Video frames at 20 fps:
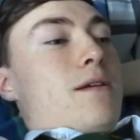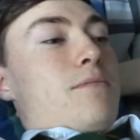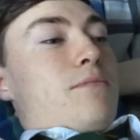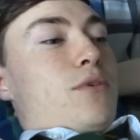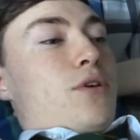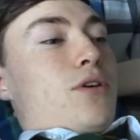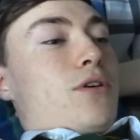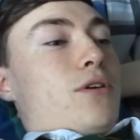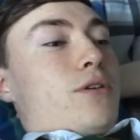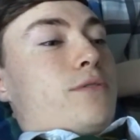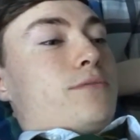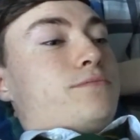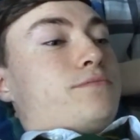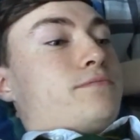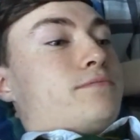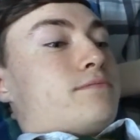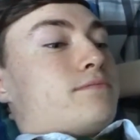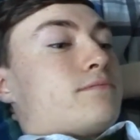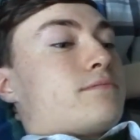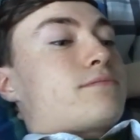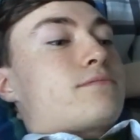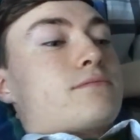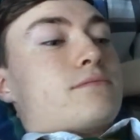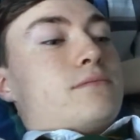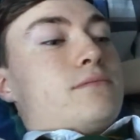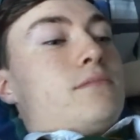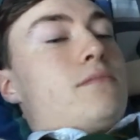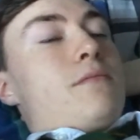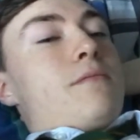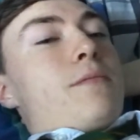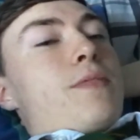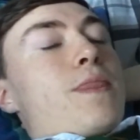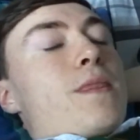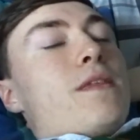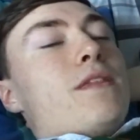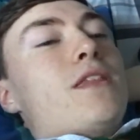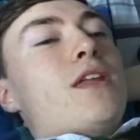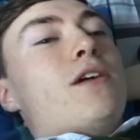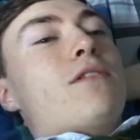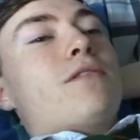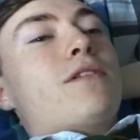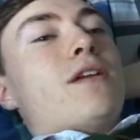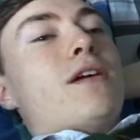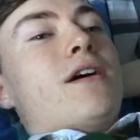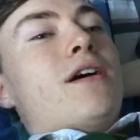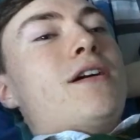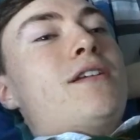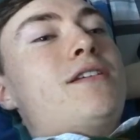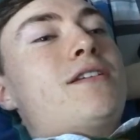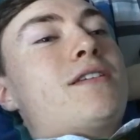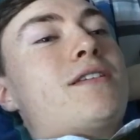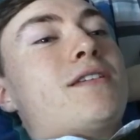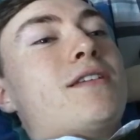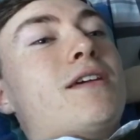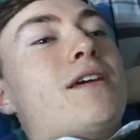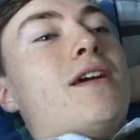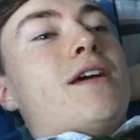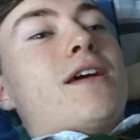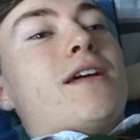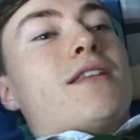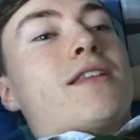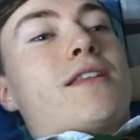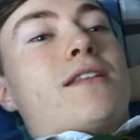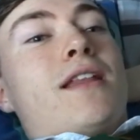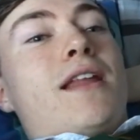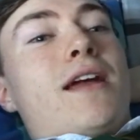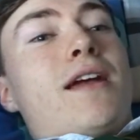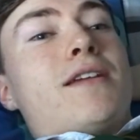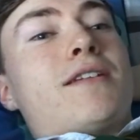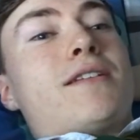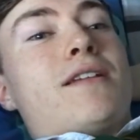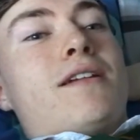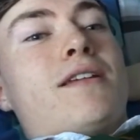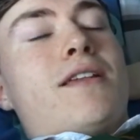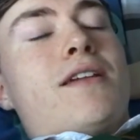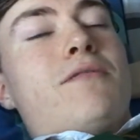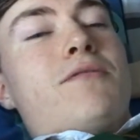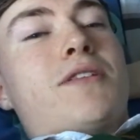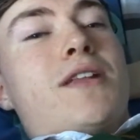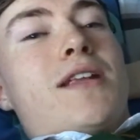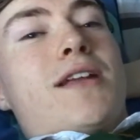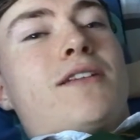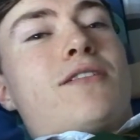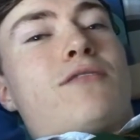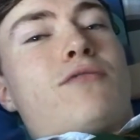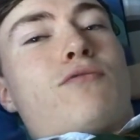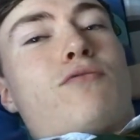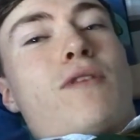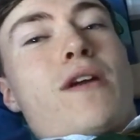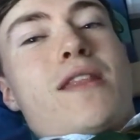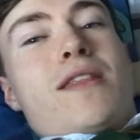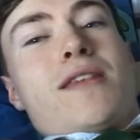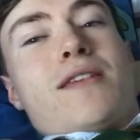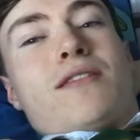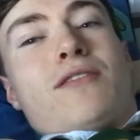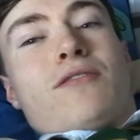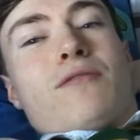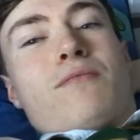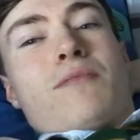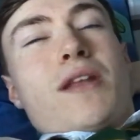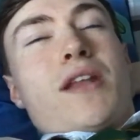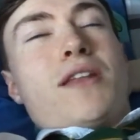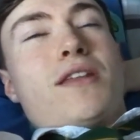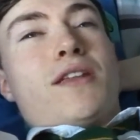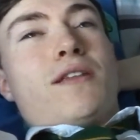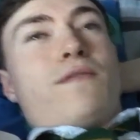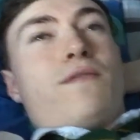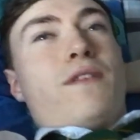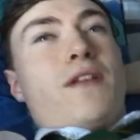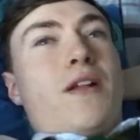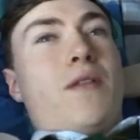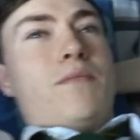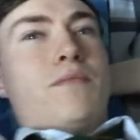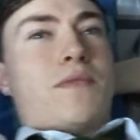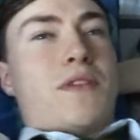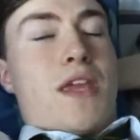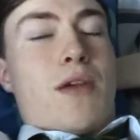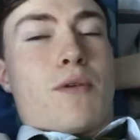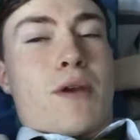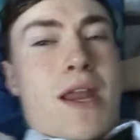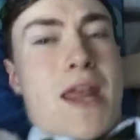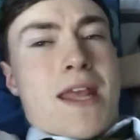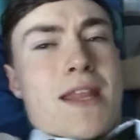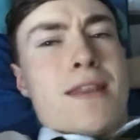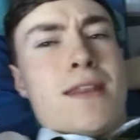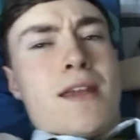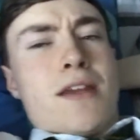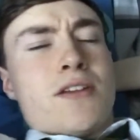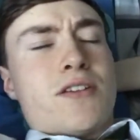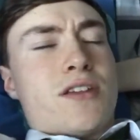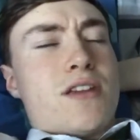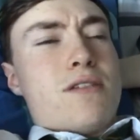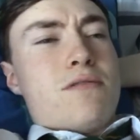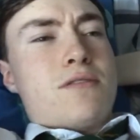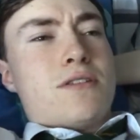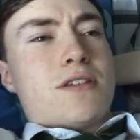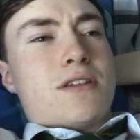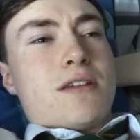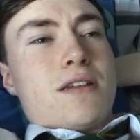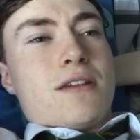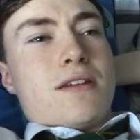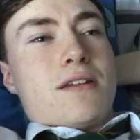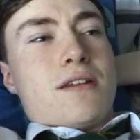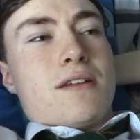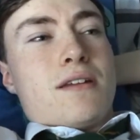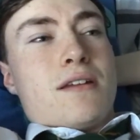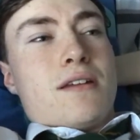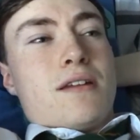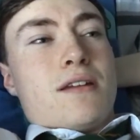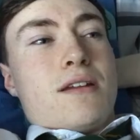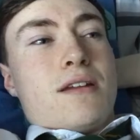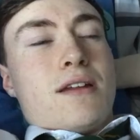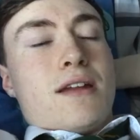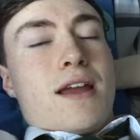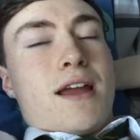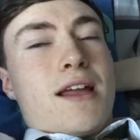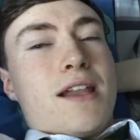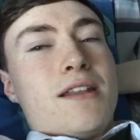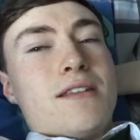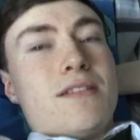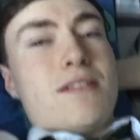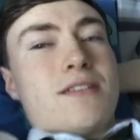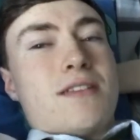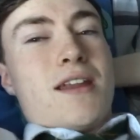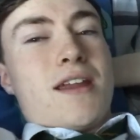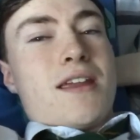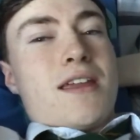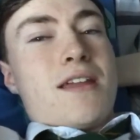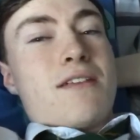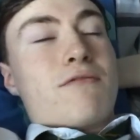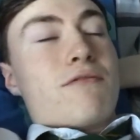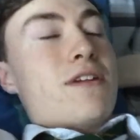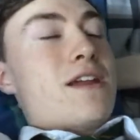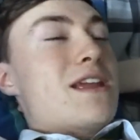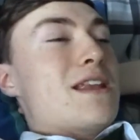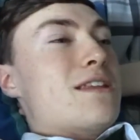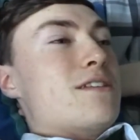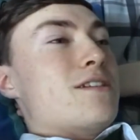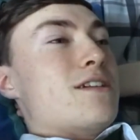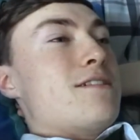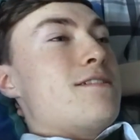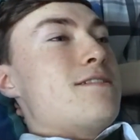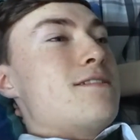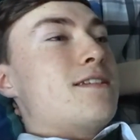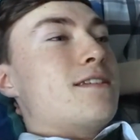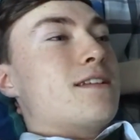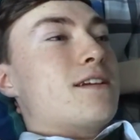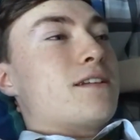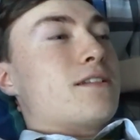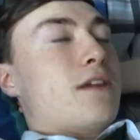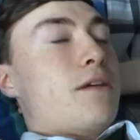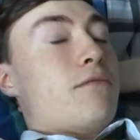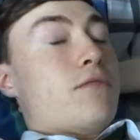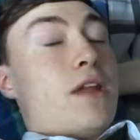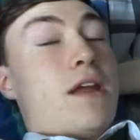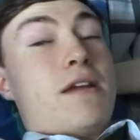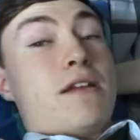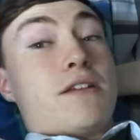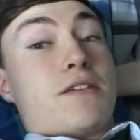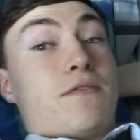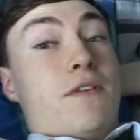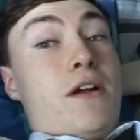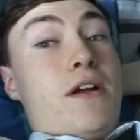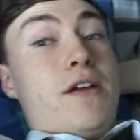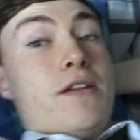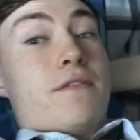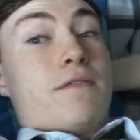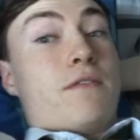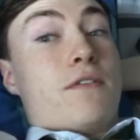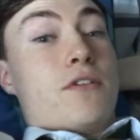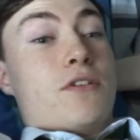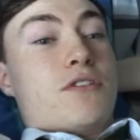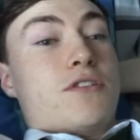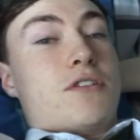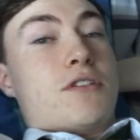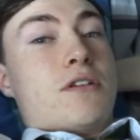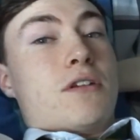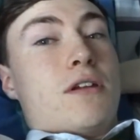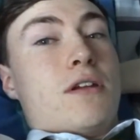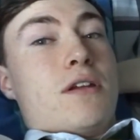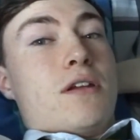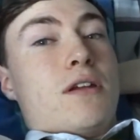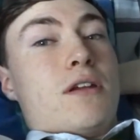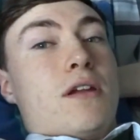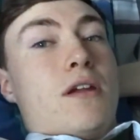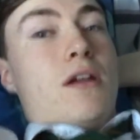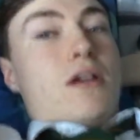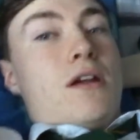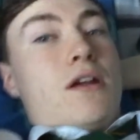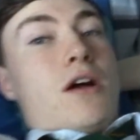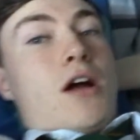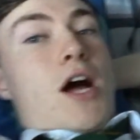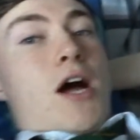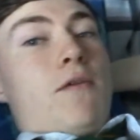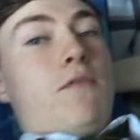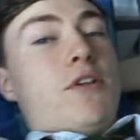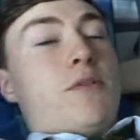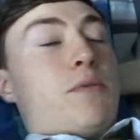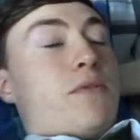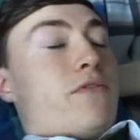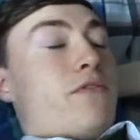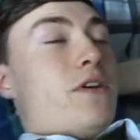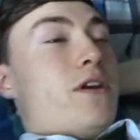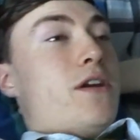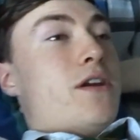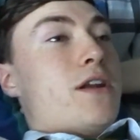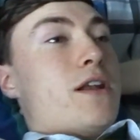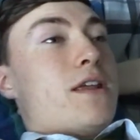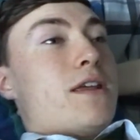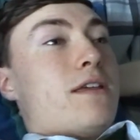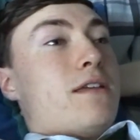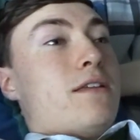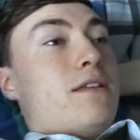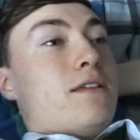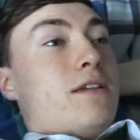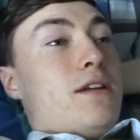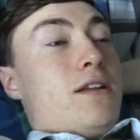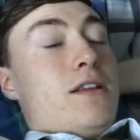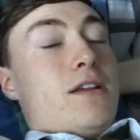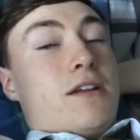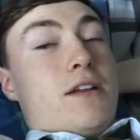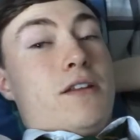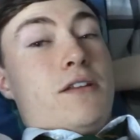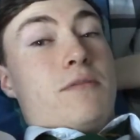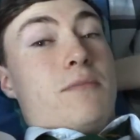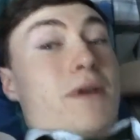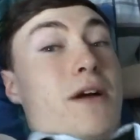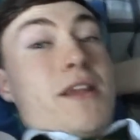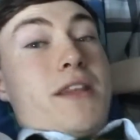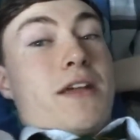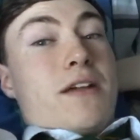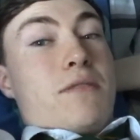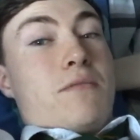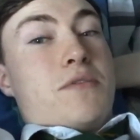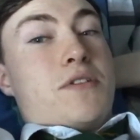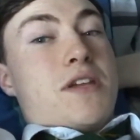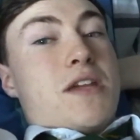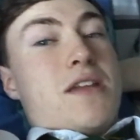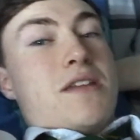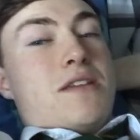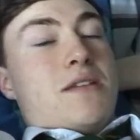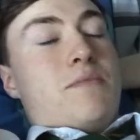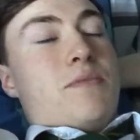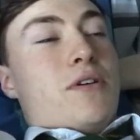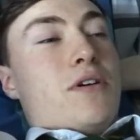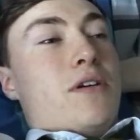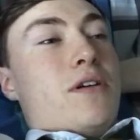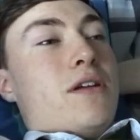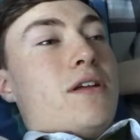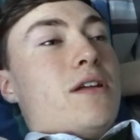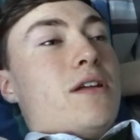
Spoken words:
But now I just the last I think it was the last 20-something minutes of the film they were in their suits, and it just started getting really cheesy. Like that is fine because I would have preferred it. I don't mind that it was cheesy, but